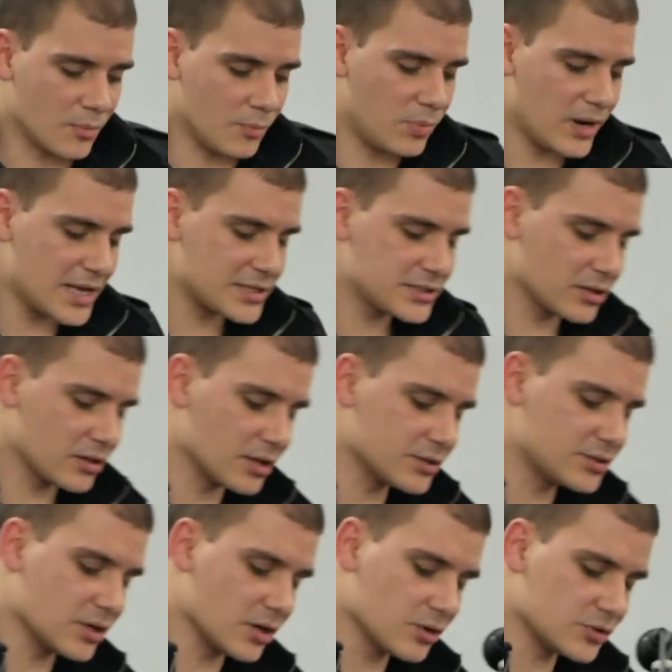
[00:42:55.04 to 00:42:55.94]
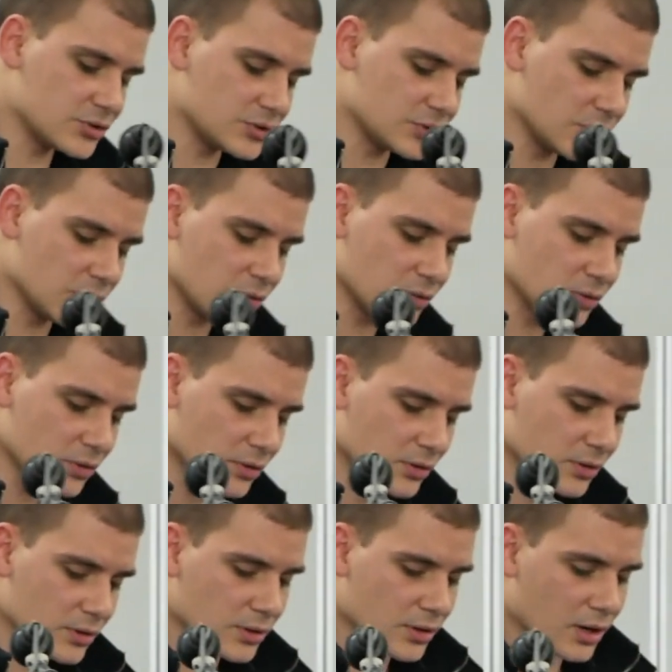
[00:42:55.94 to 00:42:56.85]
Blessed are those who,
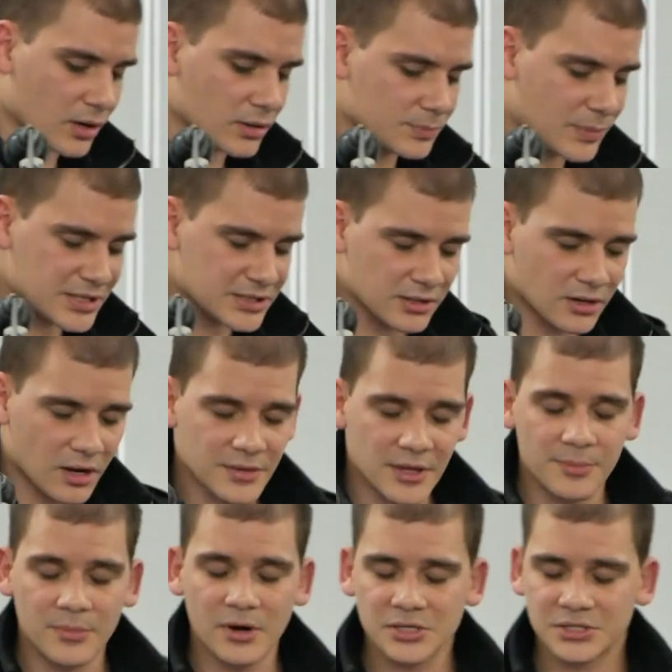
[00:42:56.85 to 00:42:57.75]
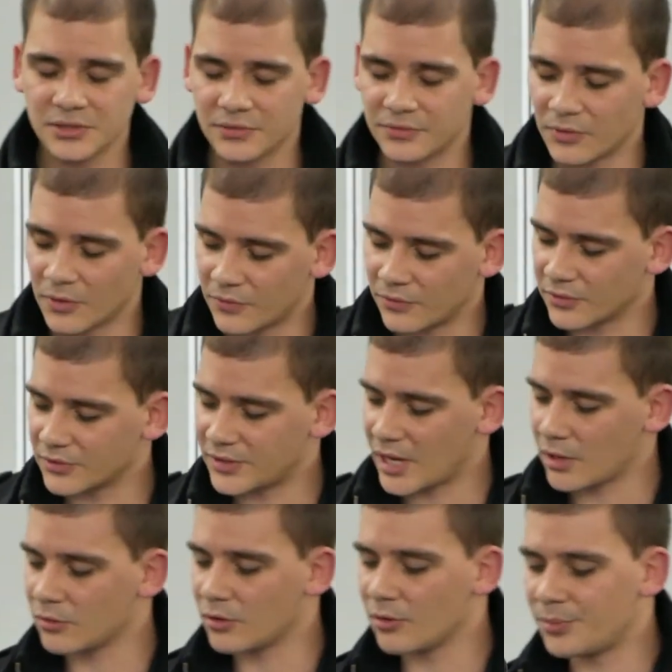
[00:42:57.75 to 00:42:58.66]
blessed are the merciful, for
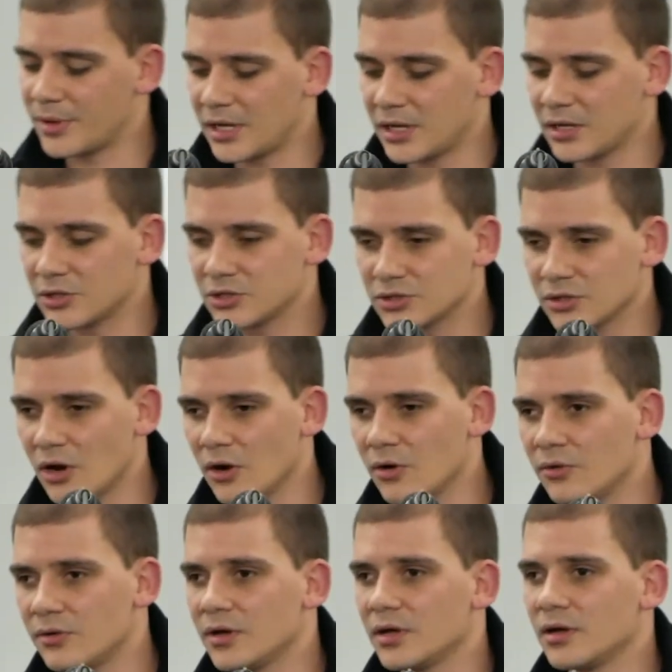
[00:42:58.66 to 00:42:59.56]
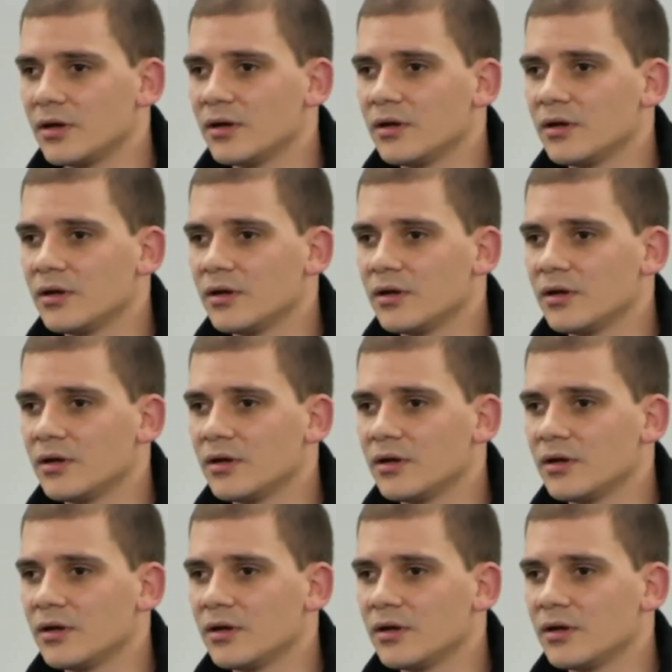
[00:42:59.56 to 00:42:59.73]
they will be shown